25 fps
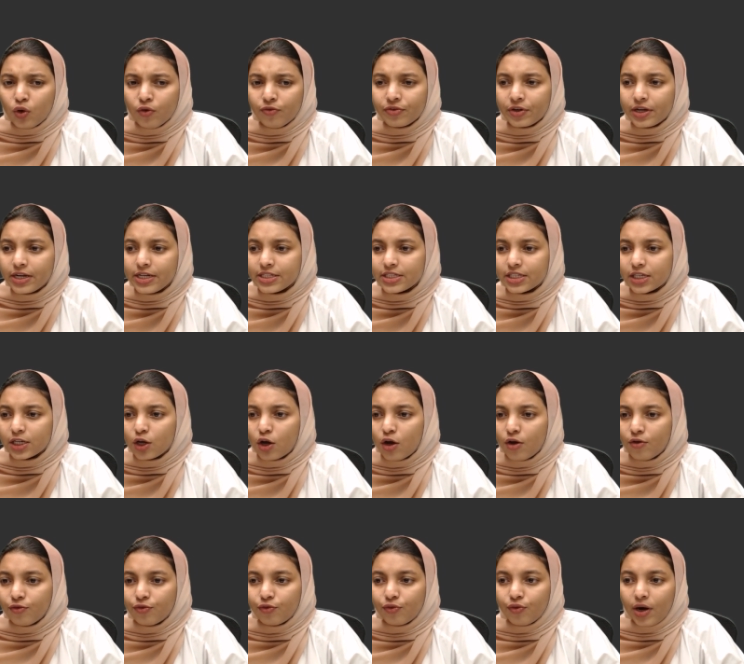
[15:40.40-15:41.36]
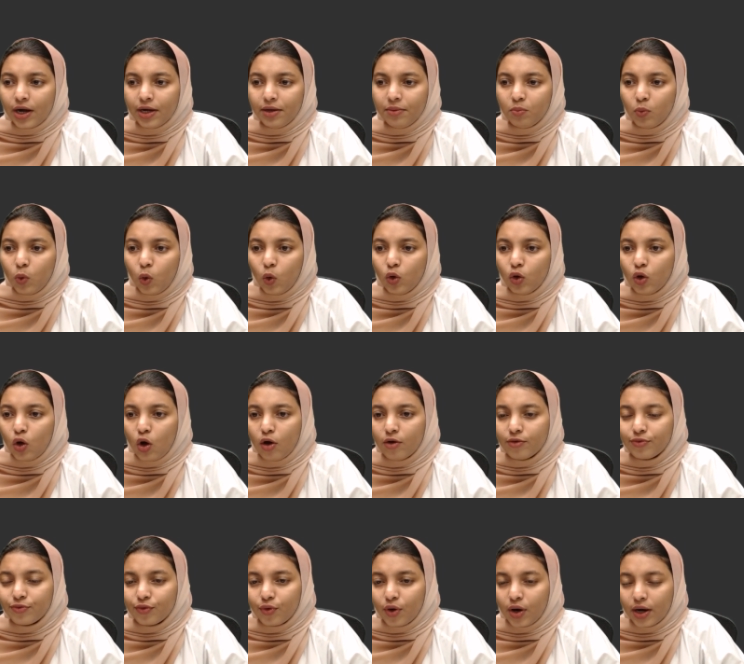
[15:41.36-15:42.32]
freezing of 1 mole
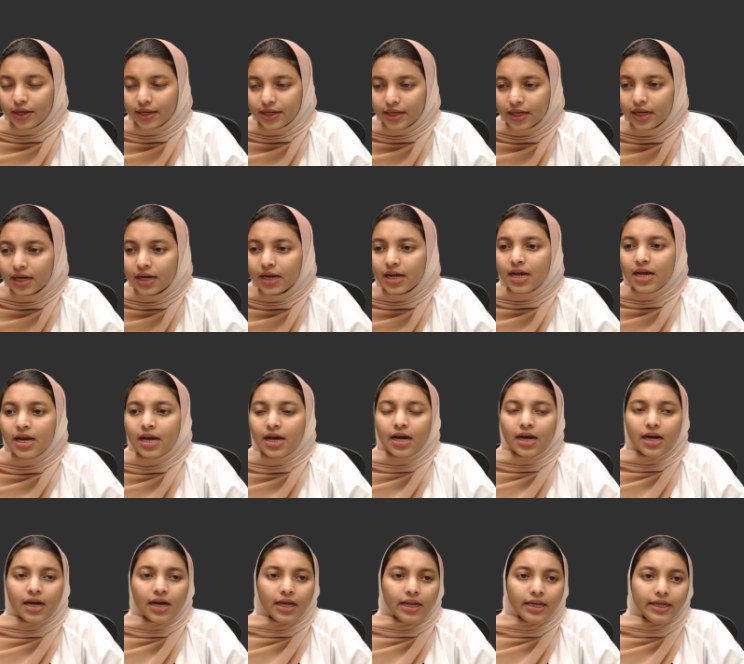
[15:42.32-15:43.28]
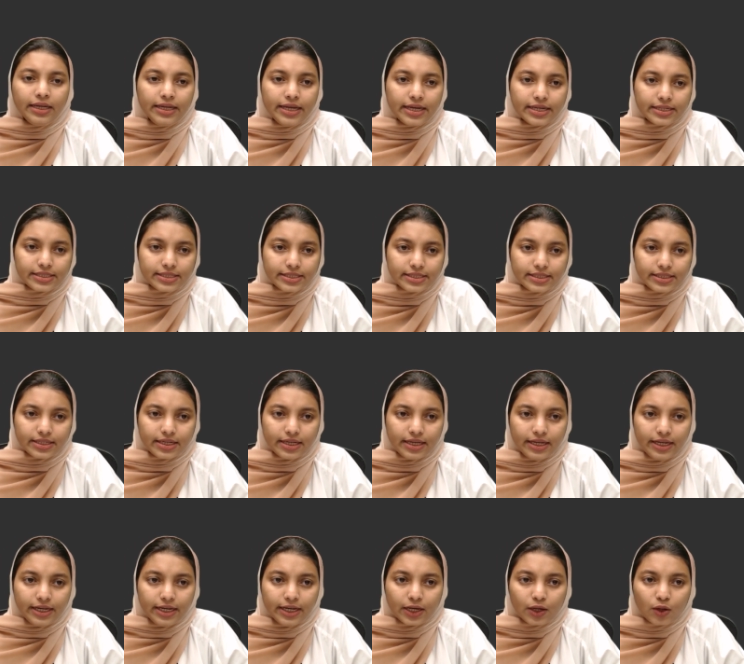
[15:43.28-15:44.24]
of water, yes,
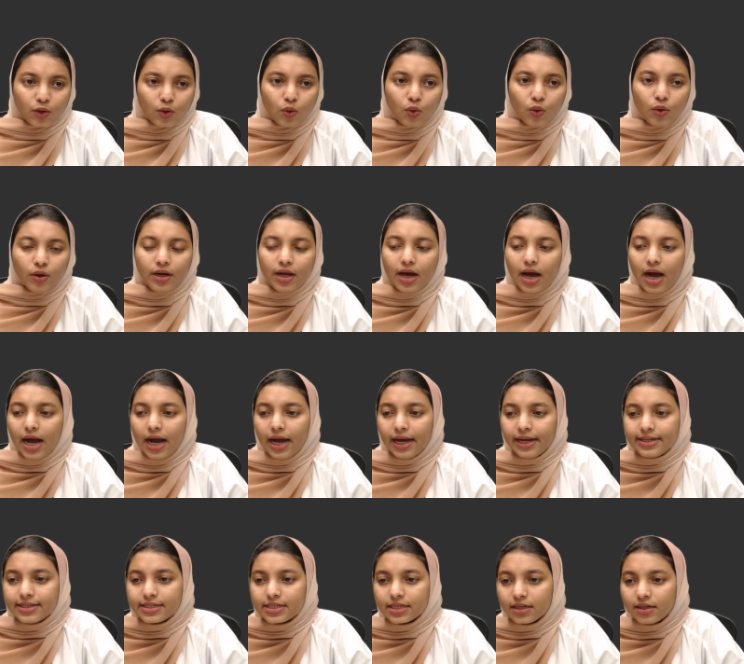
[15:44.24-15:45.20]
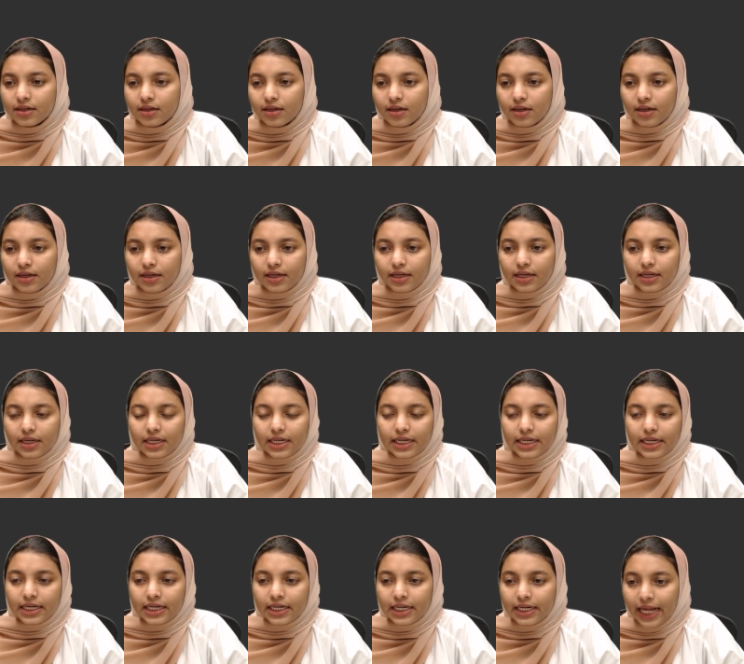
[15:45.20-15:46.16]
liquid at
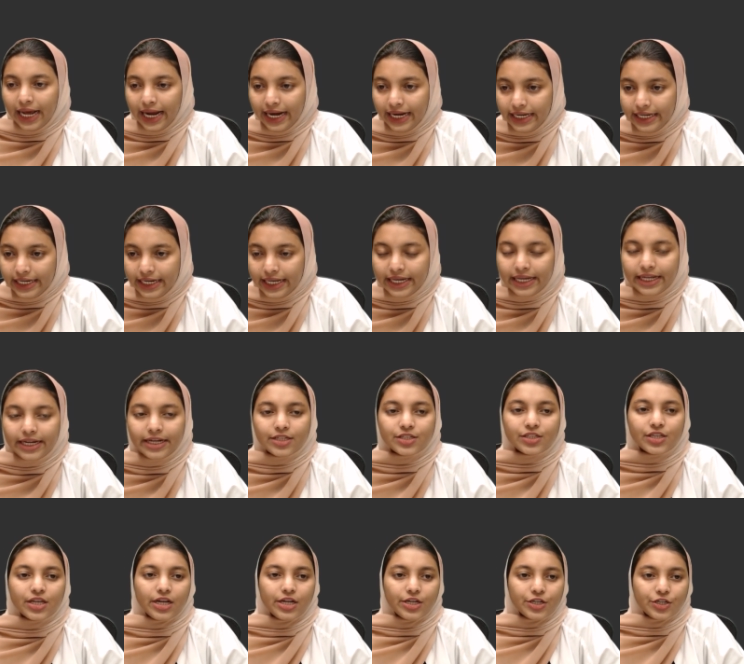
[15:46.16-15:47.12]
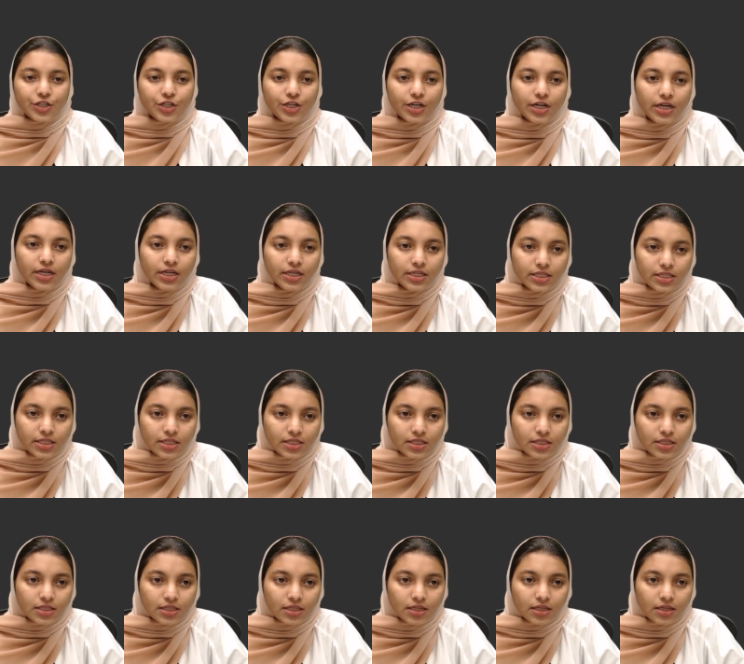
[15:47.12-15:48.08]
10 degrees
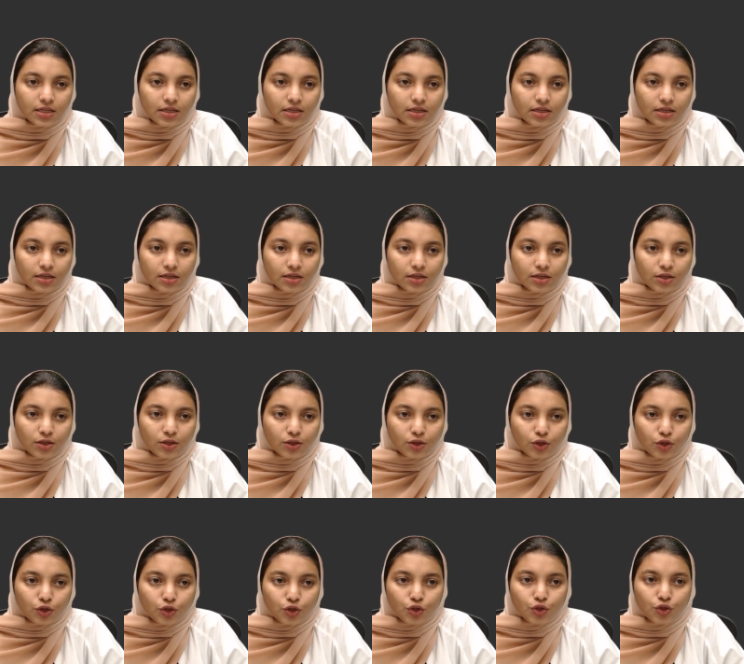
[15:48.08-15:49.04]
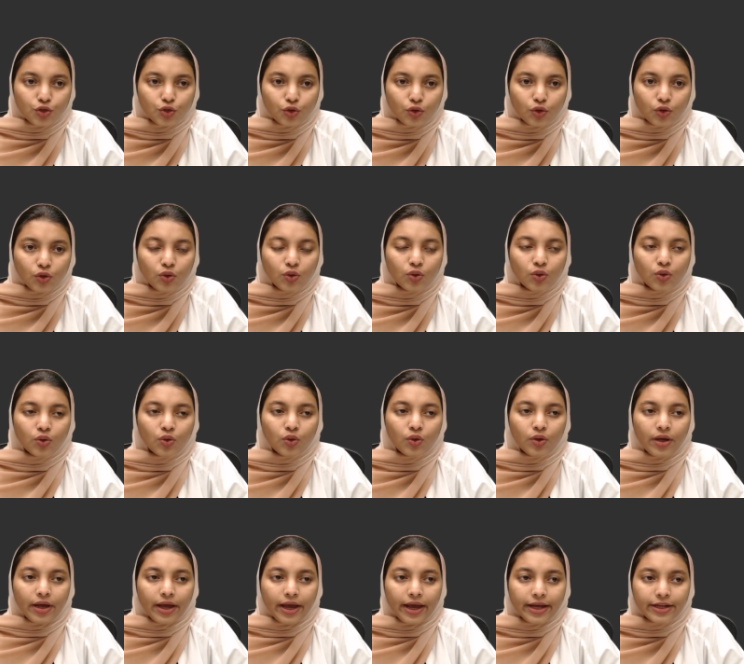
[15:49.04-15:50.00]
Celsius to
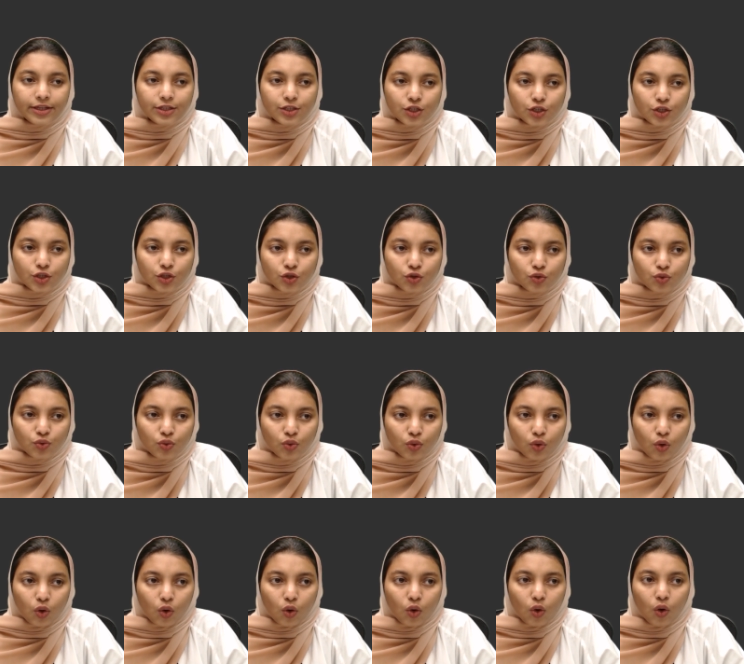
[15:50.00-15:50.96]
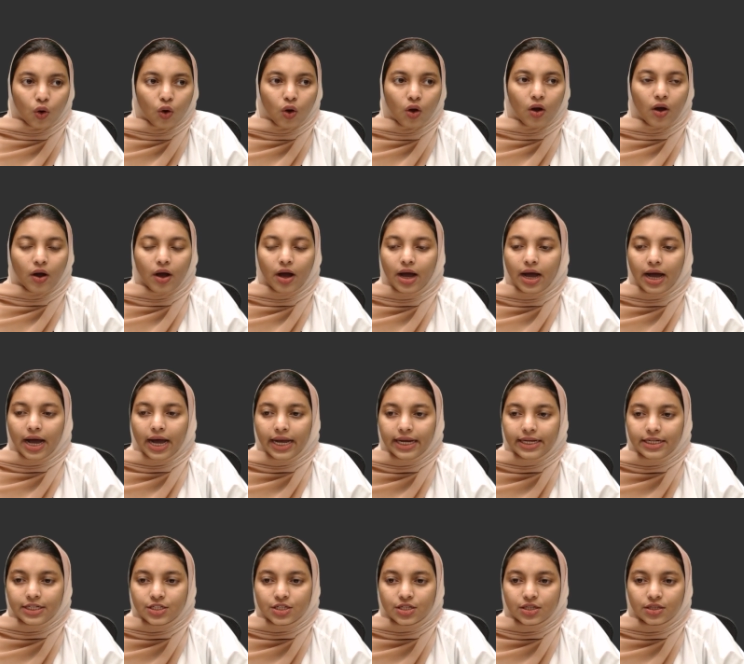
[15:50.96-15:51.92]
H2O
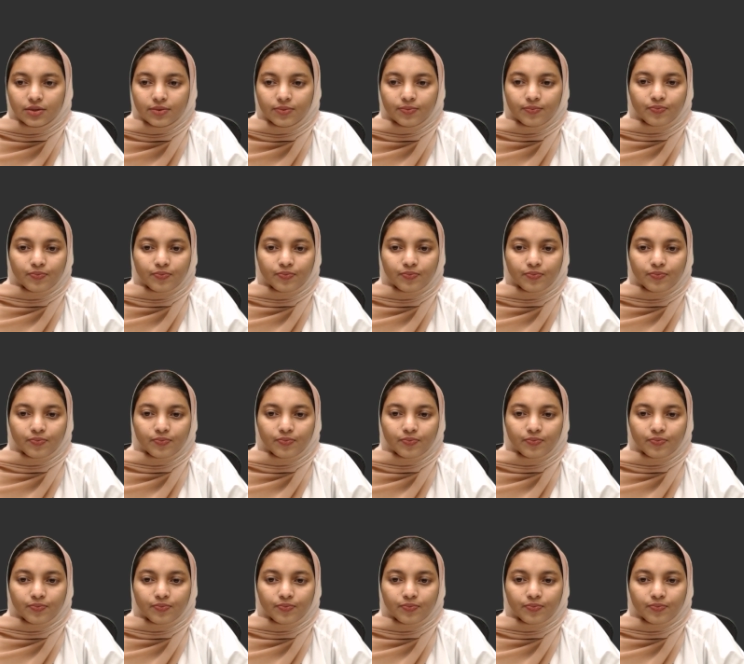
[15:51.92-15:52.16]
at